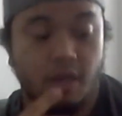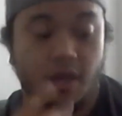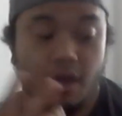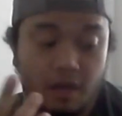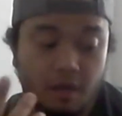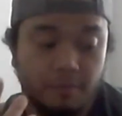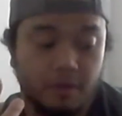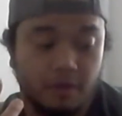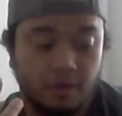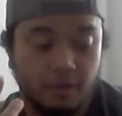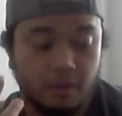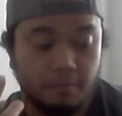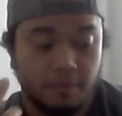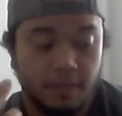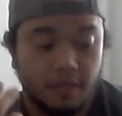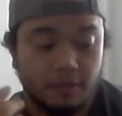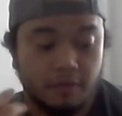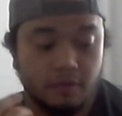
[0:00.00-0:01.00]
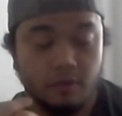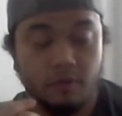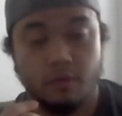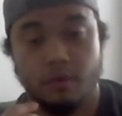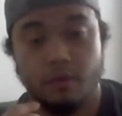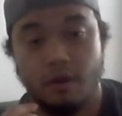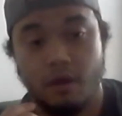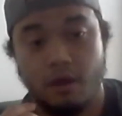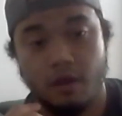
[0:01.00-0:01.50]
I'm going to get back
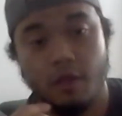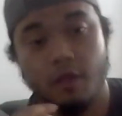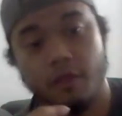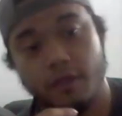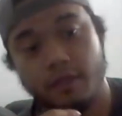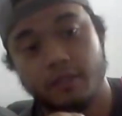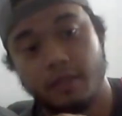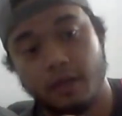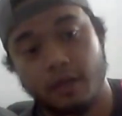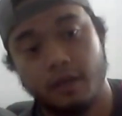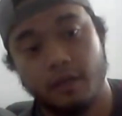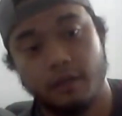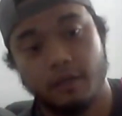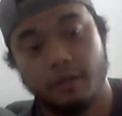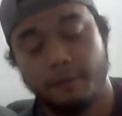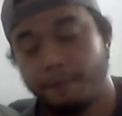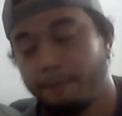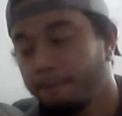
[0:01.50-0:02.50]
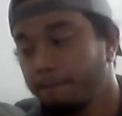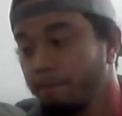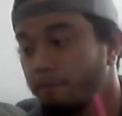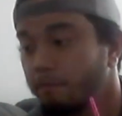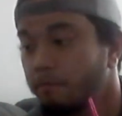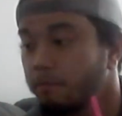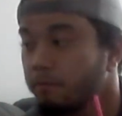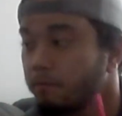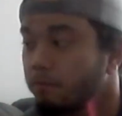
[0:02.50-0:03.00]
to this guy.
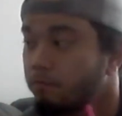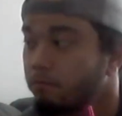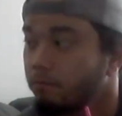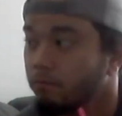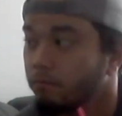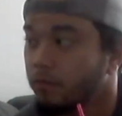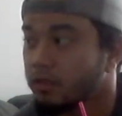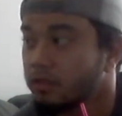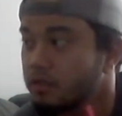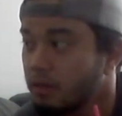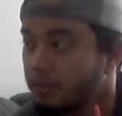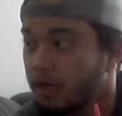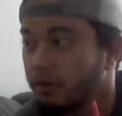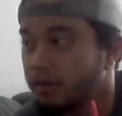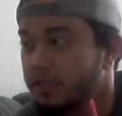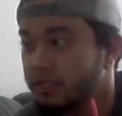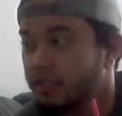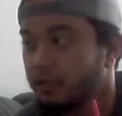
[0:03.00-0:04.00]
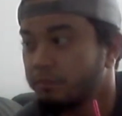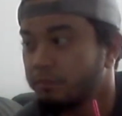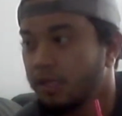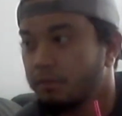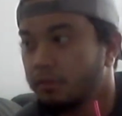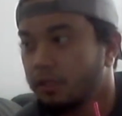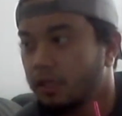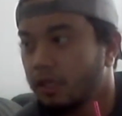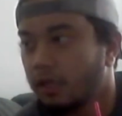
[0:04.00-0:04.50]
And somehow he's going to be
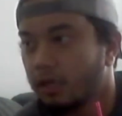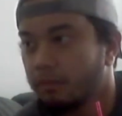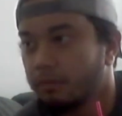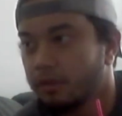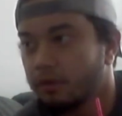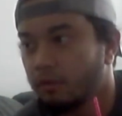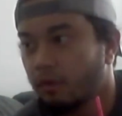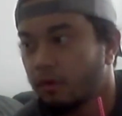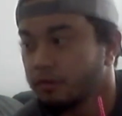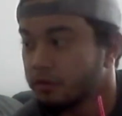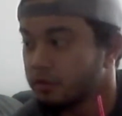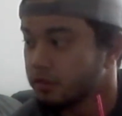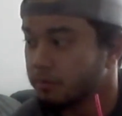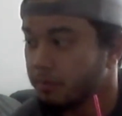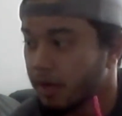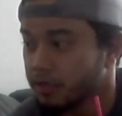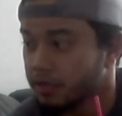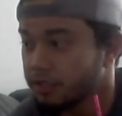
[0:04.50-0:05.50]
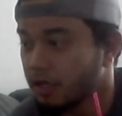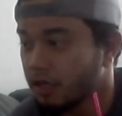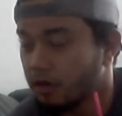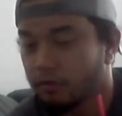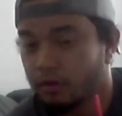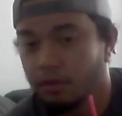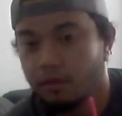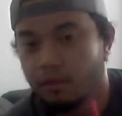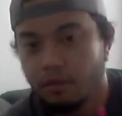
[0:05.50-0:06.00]
able to climb these walls and smash
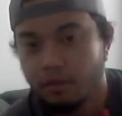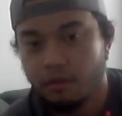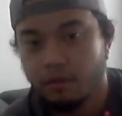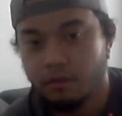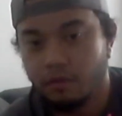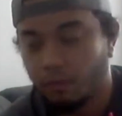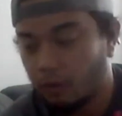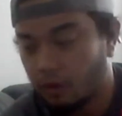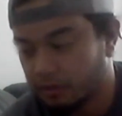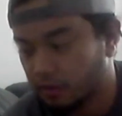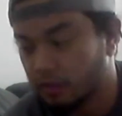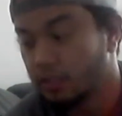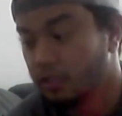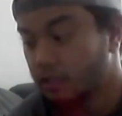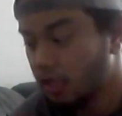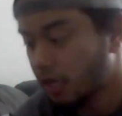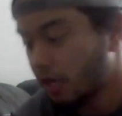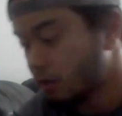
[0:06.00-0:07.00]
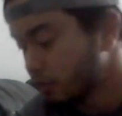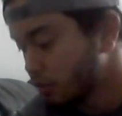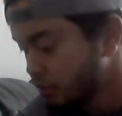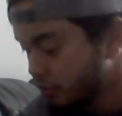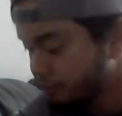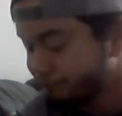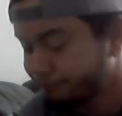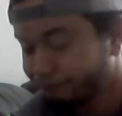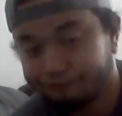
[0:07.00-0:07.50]
down the walls of this
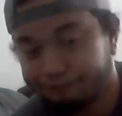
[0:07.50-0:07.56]
couch.